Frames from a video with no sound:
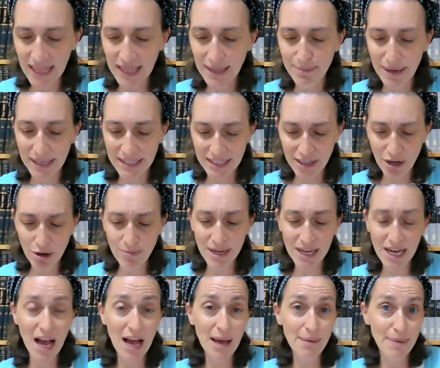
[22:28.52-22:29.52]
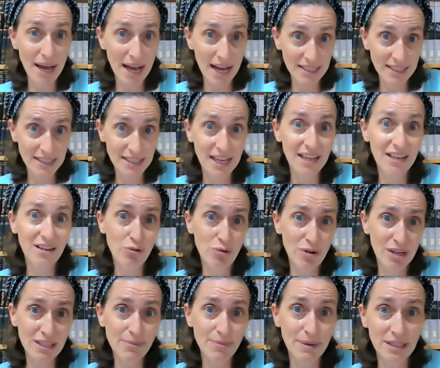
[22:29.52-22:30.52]
According to
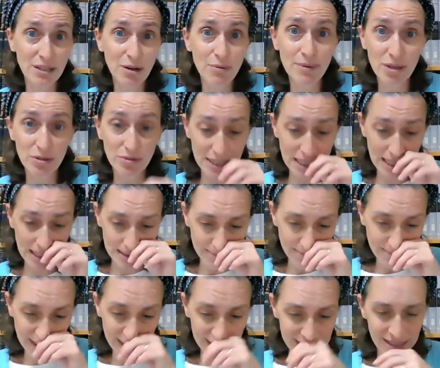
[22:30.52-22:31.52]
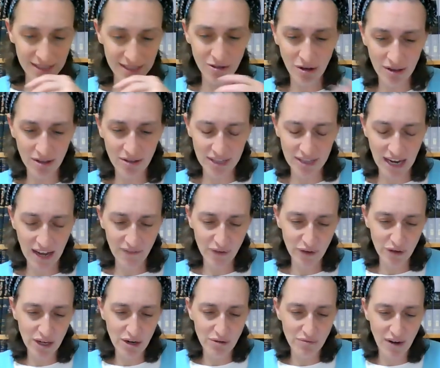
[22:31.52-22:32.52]
Ben Zoma, you did because it's all learned out. If
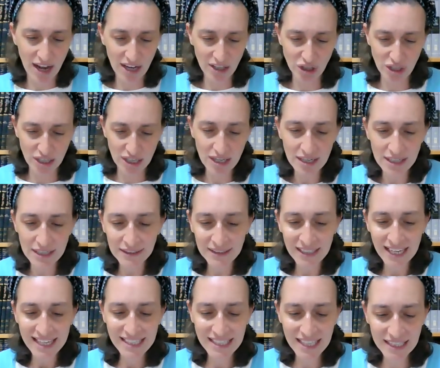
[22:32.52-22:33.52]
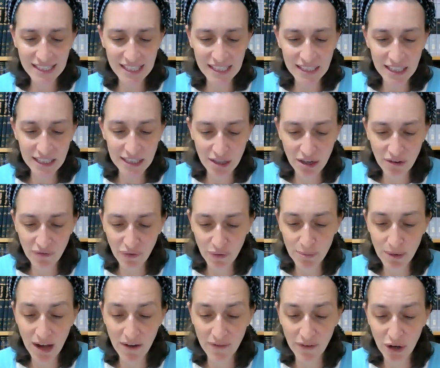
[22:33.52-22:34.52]
you look at Rashi, it says since it's learned
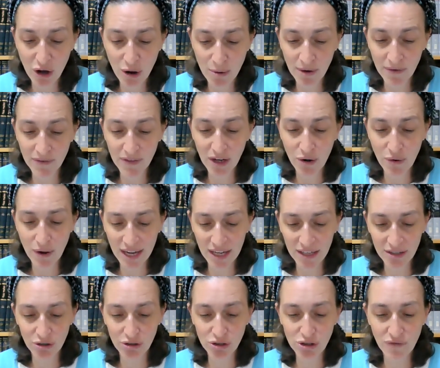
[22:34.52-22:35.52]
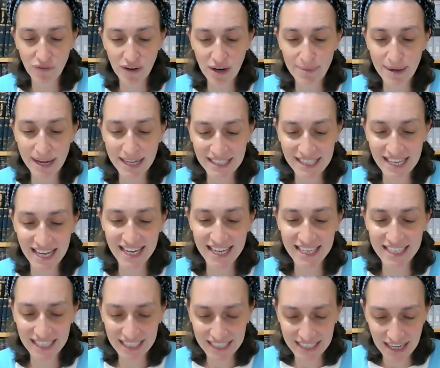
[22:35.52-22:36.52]
from Kavachomer of the Kohen Gadol Shavir Baasei
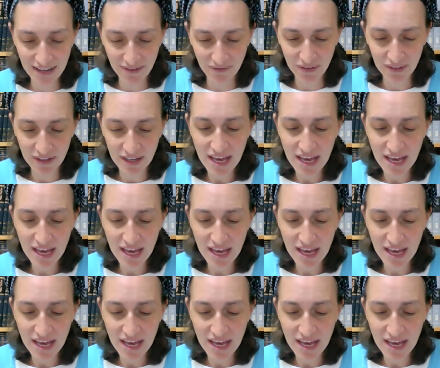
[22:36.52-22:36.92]
Kidichtiv,